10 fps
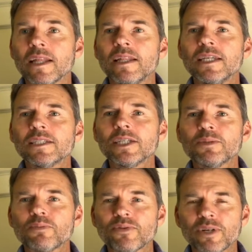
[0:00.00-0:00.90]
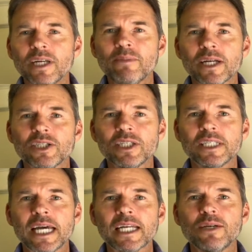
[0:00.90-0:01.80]
this is pretty much
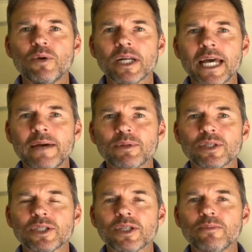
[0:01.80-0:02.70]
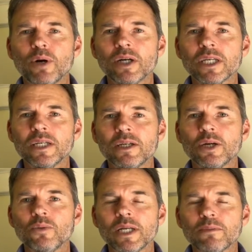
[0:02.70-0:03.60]
exactly what happens to the body
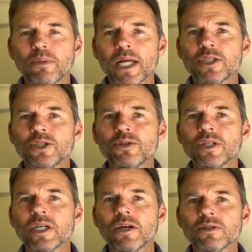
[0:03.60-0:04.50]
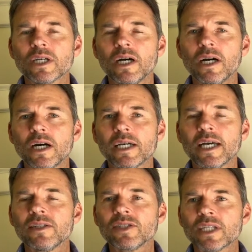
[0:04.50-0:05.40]
when blood sugar goes high
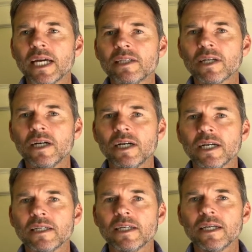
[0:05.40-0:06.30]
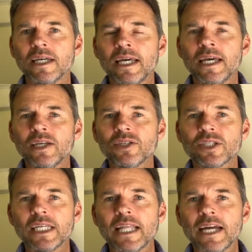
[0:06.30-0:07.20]
and stays high. You
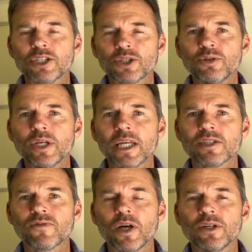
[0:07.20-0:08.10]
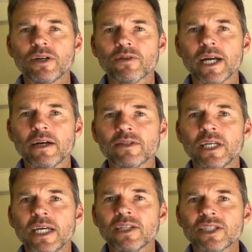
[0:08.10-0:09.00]
see, that sugar that's floating around
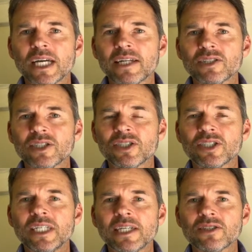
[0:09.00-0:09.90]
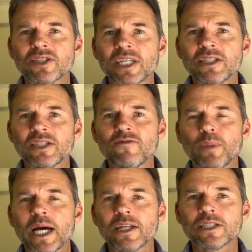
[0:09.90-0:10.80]
starts to stick to sensitive
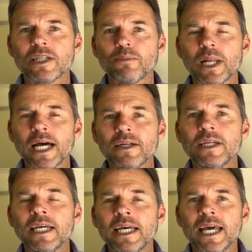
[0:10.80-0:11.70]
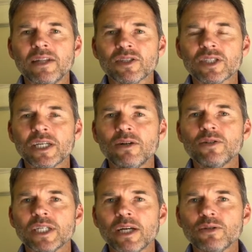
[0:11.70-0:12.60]
parts in the blood and the
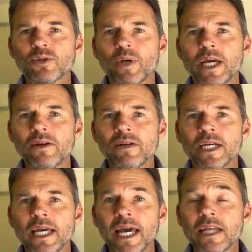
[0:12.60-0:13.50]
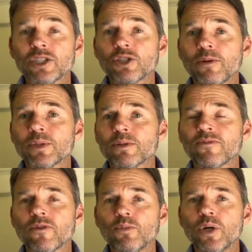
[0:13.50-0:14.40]
cells and elsewhere and stops them
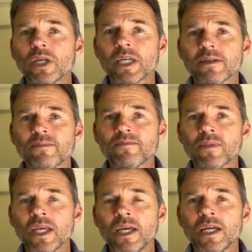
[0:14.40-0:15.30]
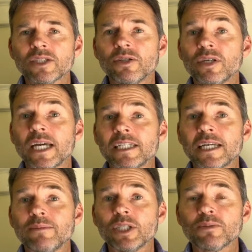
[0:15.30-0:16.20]
from working. So you get
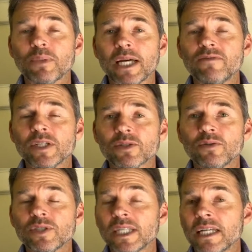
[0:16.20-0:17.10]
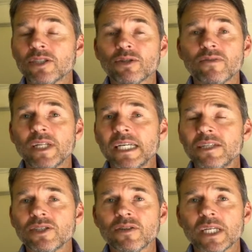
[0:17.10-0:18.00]
damaged blood vessels, and that sort of
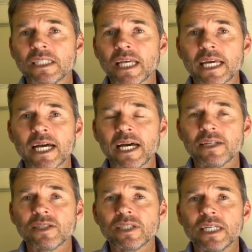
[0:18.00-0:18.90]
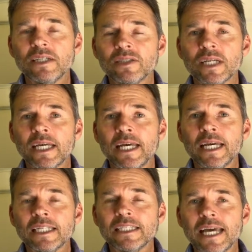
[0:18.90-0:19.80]
leads to things like heart disease,
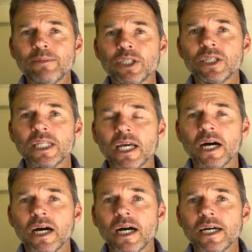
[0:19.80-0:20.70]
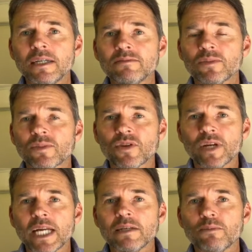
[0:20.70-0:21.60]
damage in the eye,
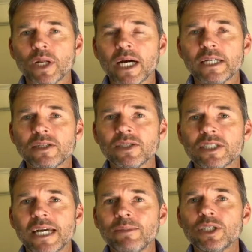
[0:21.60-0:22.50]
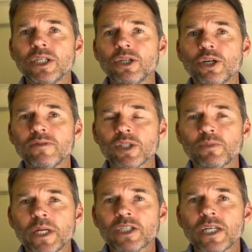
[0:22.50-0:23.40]
creating blindness, damage in nerves,
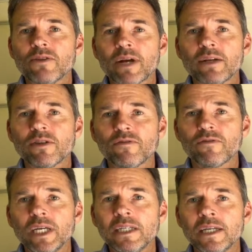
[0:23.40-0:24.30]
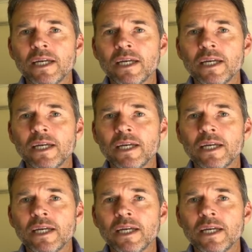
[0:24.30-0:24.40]
especially around the feet,